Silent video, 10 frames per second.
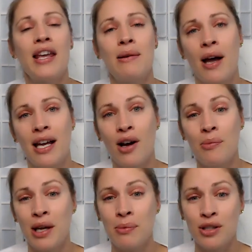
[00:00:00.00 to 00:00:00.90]
they might
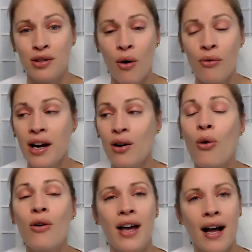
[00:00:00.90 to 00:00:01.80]
not be able to go there,
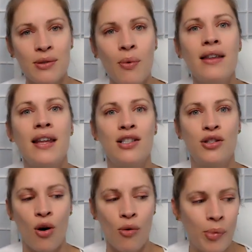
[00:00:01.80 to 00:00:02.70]
or that's why they
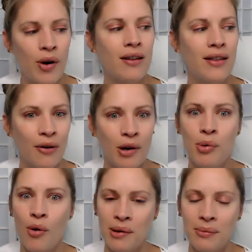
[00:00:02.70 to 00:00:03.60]
don't book their
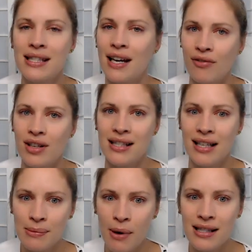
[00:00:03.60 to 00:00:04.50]
appointments every
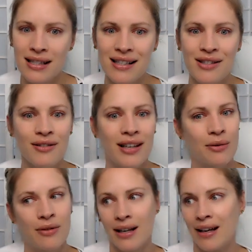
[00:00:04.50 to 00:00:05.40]
six months because they're
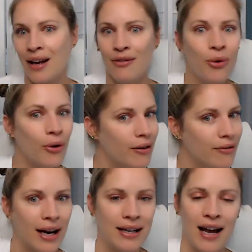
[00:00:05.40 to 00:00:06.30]
like, well, I can't afford it
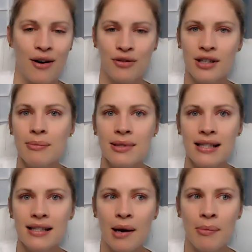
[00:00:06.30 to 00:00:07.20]
right now.
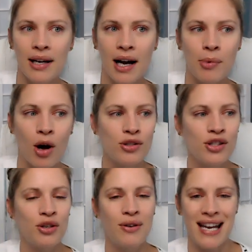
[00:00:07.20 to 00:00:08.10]
Christmas is coming up. I'll
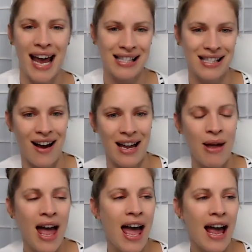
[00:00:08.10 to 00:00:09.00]
just do it next
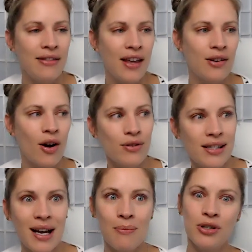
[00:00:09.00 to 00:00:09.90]
time. And then, oh,
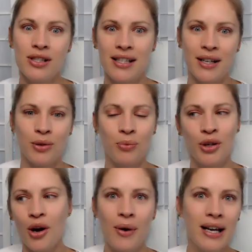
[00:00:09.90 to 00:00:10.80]
summer's here.
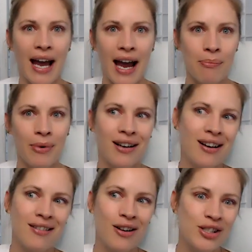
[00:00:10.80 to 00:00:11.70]
We're going camping.
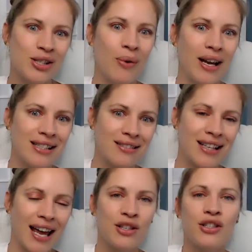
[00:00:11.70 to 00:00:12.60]
Oh, I'll just wait
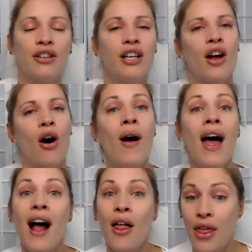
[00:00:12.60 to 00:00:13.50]
till next year. You know,
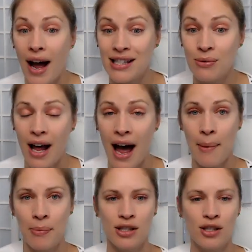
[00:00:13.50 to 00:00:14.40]
that's what
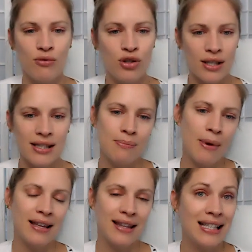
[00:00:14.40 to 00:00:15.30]
happens. So, just to
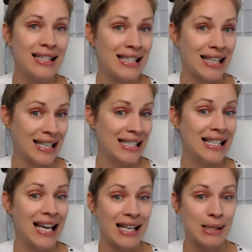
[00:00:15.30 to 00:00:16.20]
make things as
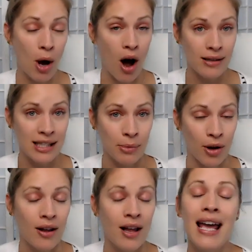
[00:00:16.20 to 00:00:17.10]
easy as
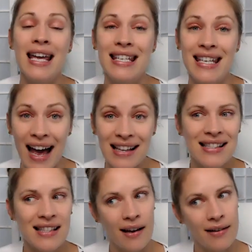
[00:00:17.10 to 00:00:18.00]
possible.
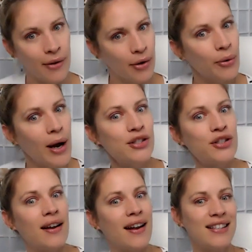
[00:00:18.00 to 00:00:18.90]
Yes, another
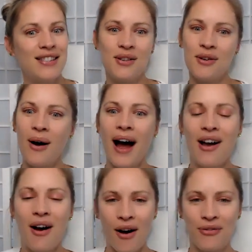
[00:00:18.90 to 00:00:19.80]
question is Do
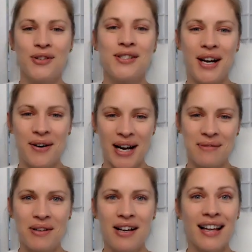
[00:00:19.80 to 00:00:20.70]
I offer
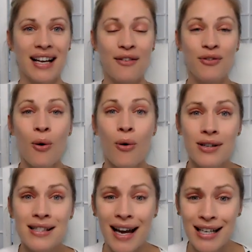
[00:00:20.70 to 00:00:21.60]
direct billing? Of
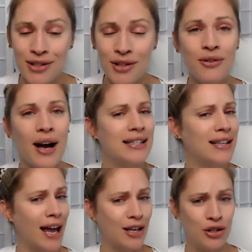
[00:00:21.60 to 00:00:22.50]
course, I do,
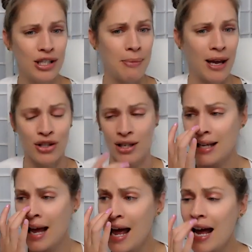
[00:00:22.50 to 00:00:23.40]
as I had just
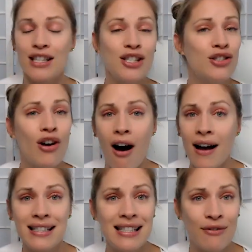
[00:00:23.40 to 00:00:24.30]
mentioned. It's
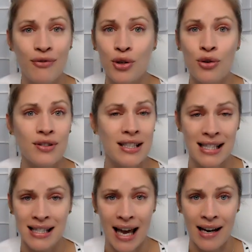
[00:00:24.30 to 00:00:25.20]
not difficult to
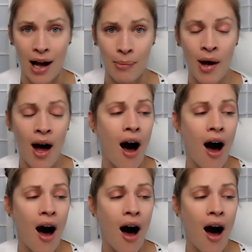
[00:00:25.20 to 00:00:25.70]
set up.